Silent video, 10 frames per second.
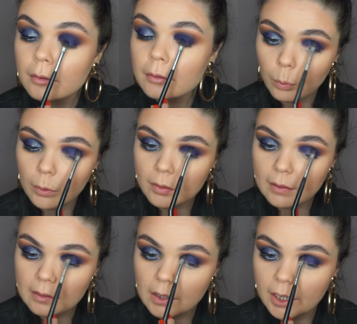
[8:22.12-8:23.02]
Once
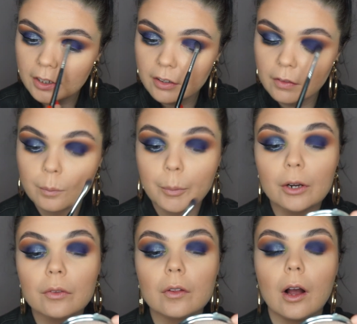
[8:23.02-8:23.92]
that's kind of
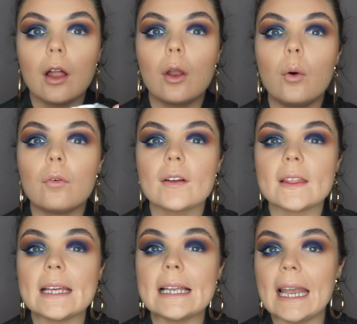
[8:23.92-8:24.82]
dispersed all over
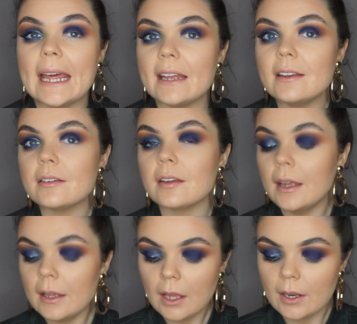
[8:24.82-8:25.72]
the lid,
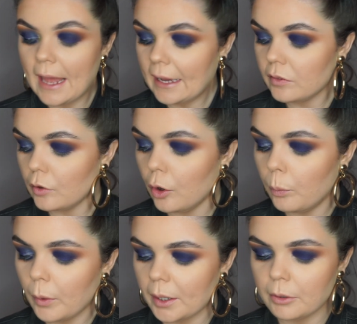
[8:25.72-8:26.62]
next
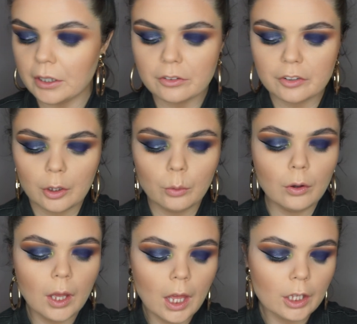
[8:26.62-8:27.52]
up what I'm going to
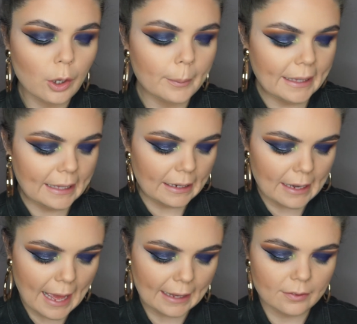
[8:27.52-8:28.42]
do, going in
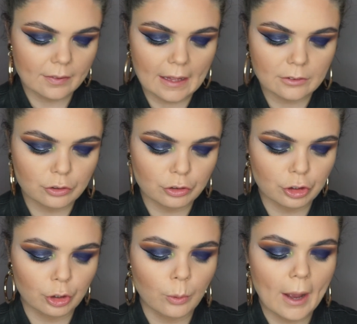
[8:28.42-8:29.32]
next then
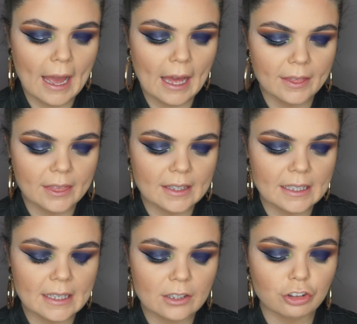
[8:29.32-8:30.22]
to
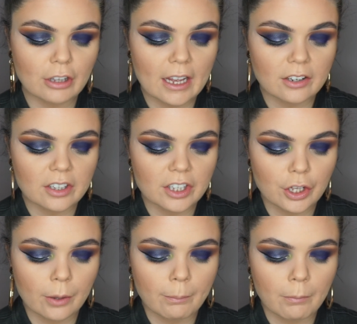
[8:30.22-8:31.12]
the shade
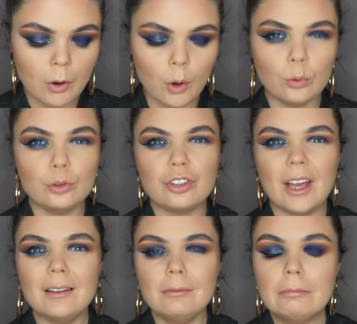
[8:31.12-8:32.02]
HEYYYY,